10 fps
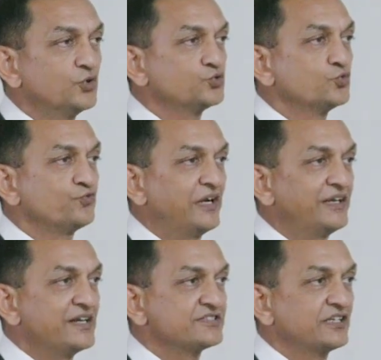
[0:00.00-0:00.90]
those whose
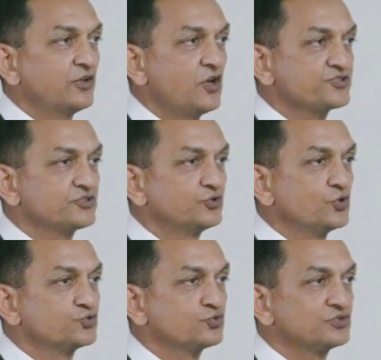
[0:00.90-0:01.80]
wetlands are lost,
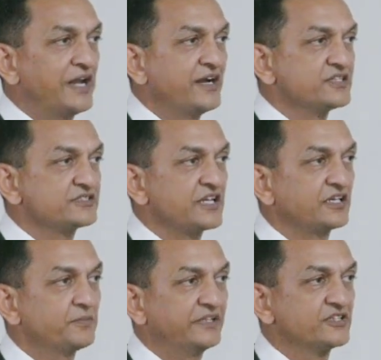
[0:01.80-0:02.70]
those whose land is
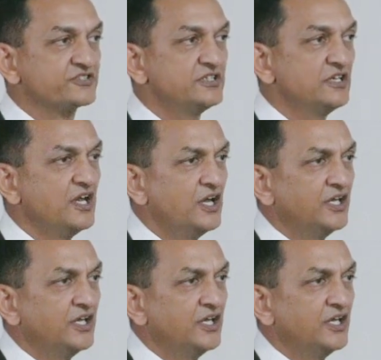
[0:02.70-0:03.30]
taken by the sea,